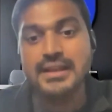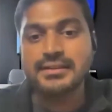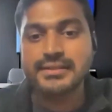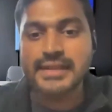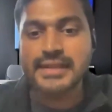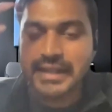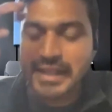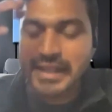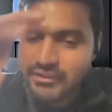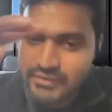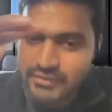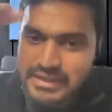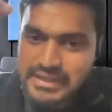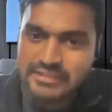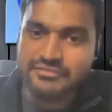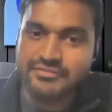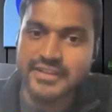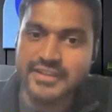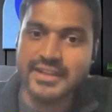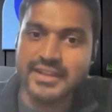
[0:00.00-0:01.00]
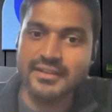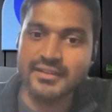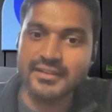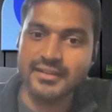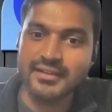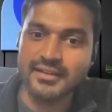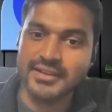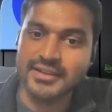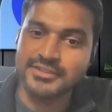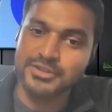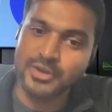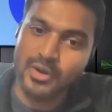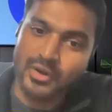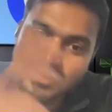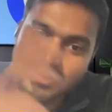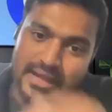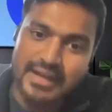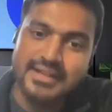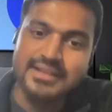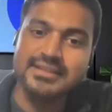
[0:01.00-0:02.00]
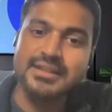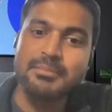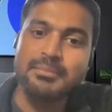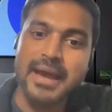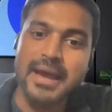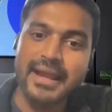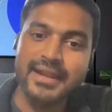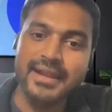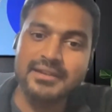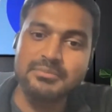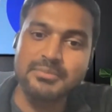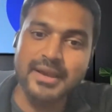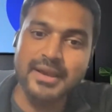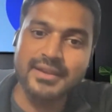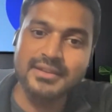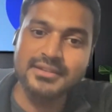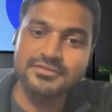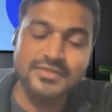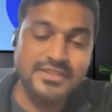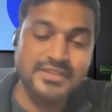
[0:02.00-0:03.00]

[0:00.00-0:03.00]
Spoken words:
That heavy lifting is all done in the backend by us,